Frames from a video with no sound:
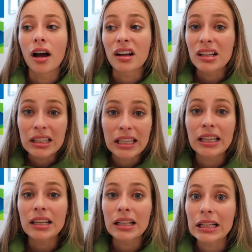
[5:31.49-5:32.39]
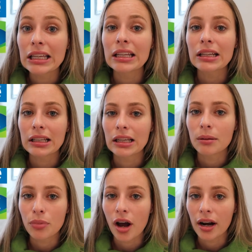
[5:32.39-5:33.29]
clean
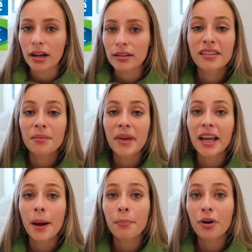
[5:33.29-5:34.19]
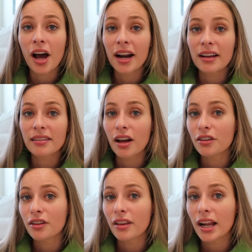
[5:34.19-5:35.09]
products. Some makeup products
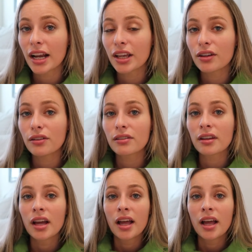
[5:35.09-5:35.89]
also that I use